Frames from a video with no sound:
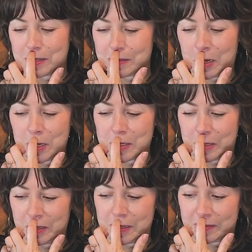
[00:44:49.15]
it's
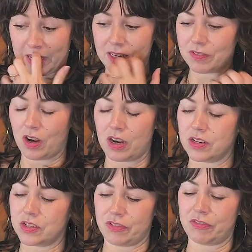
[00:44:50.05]
kind of
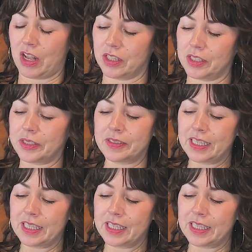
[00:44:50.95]
hard to follow.